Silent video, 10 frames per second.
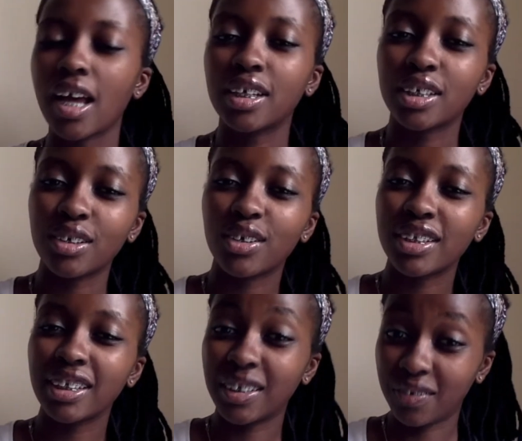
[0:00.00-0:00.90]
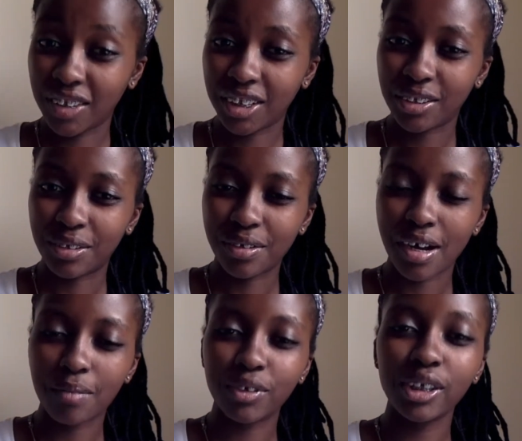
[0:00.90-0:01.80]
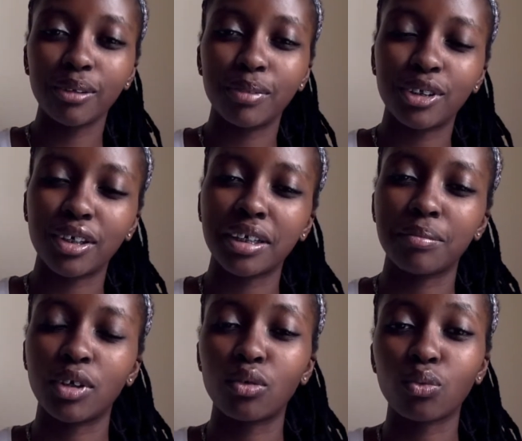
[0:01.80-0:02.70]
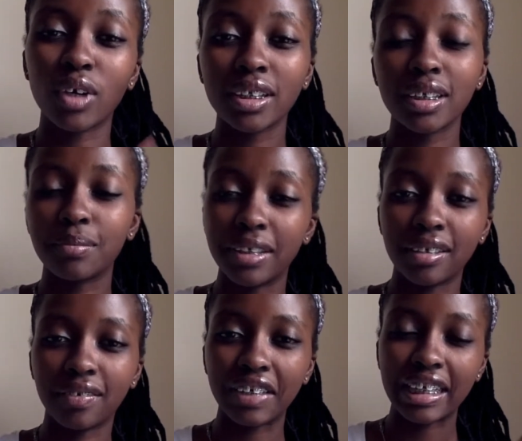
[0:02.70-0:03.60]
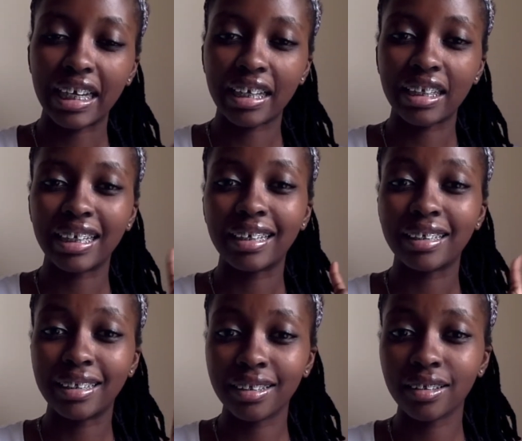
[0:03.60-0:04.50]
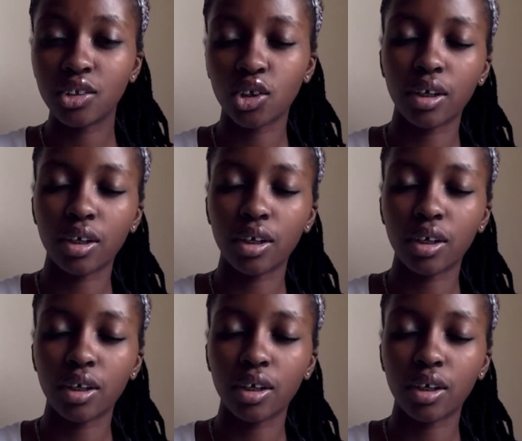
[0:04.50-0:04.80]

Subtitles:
So on this video, I'm going to be talking about one specific diet that I didn't talk